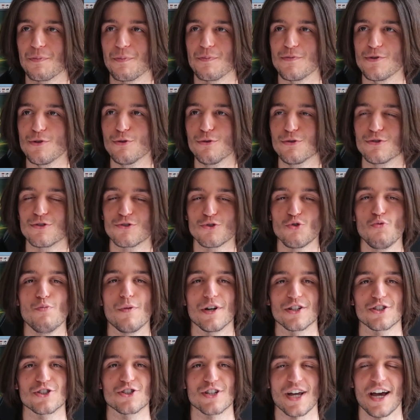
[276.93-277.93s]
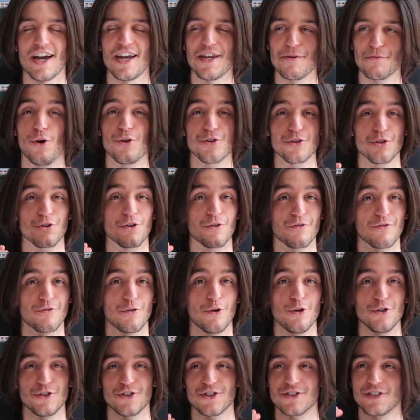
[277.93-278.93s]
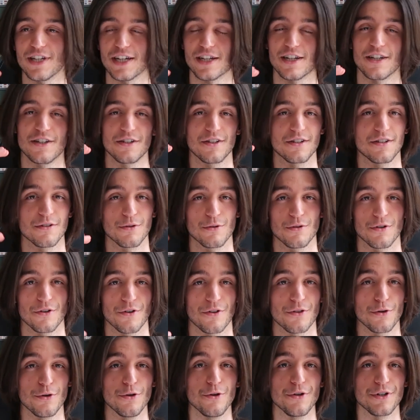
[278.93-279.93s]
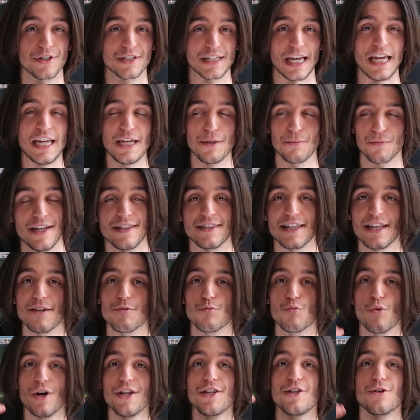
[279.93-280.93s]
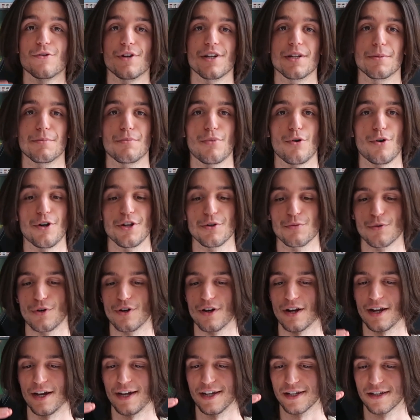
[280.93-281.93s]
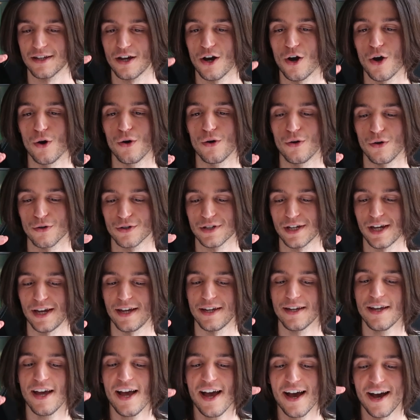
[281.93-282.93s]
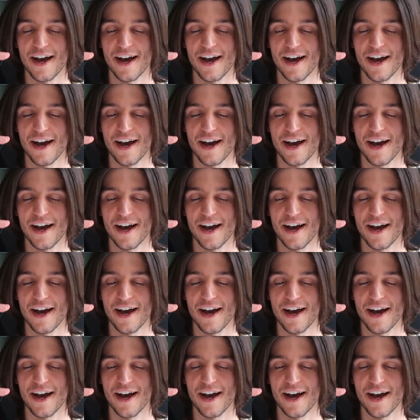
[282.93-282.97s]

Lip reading: use too much time on your first, second or third game, and then when you're at a point where like, oh okay,